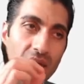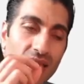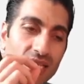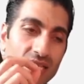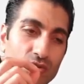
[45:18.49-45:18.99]

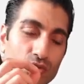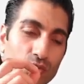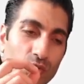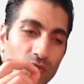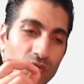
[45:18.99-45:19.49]
any
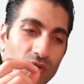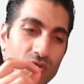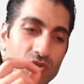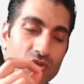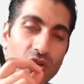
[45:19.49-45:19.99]
sort of
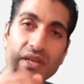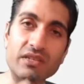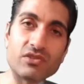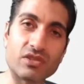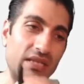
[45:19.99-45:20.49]

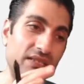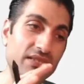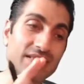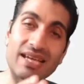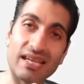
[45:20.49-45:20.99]
signs that the
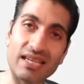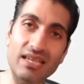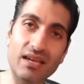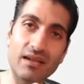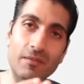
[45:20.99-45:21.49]
day